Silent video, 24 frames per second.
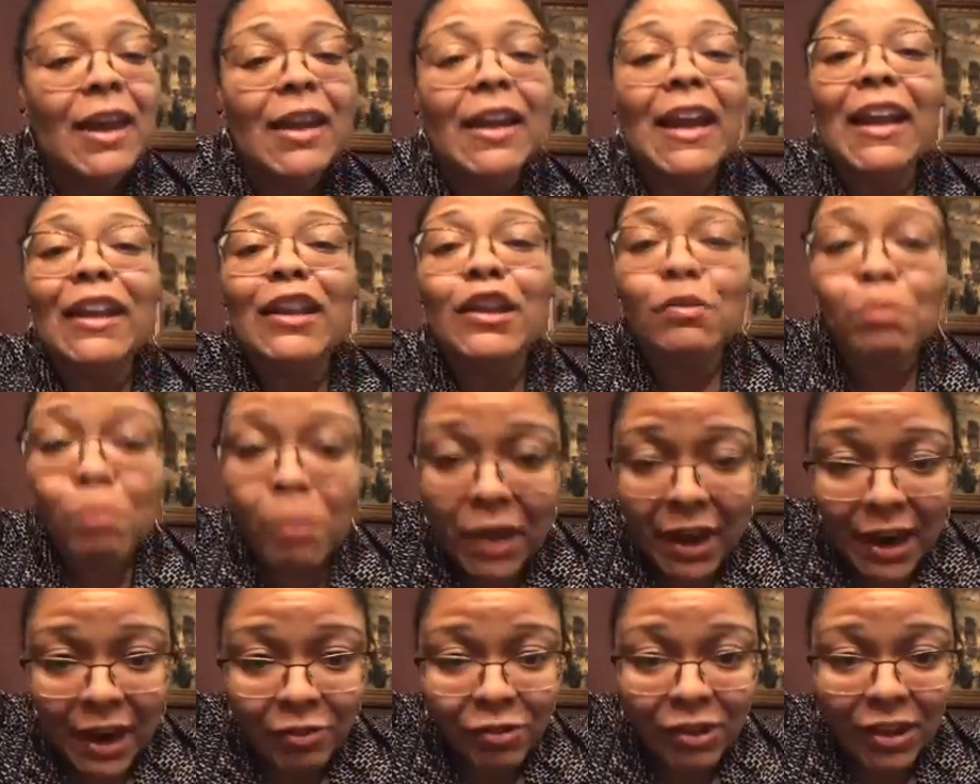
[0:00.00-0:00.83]
They
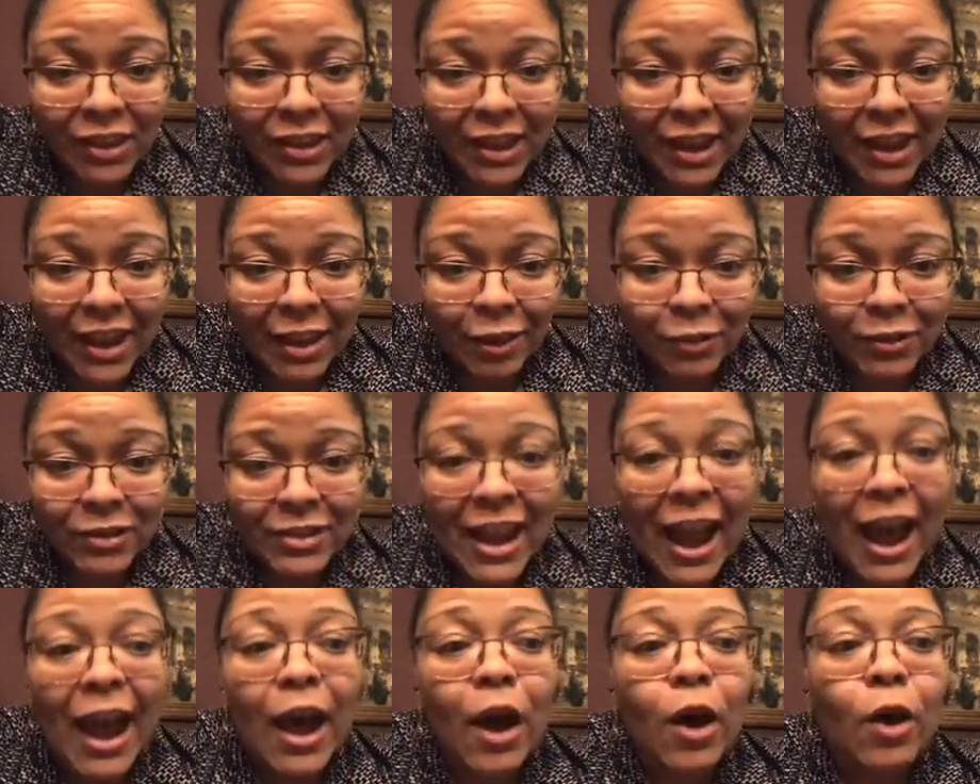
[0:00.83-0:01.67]
spit everything else
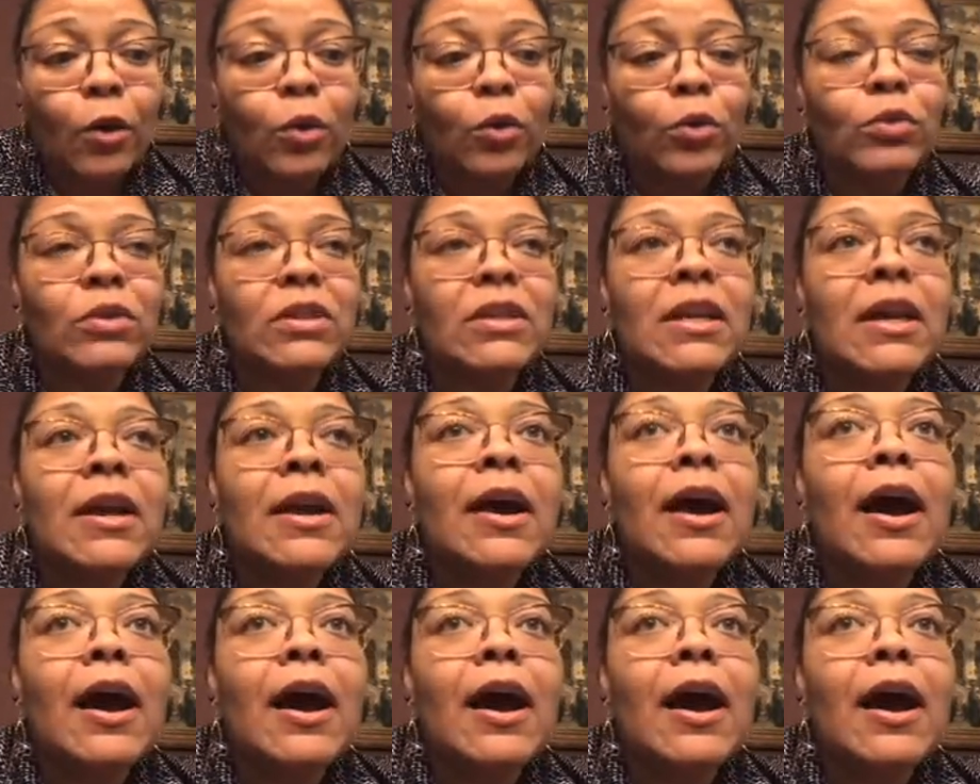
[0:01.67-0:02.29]
out.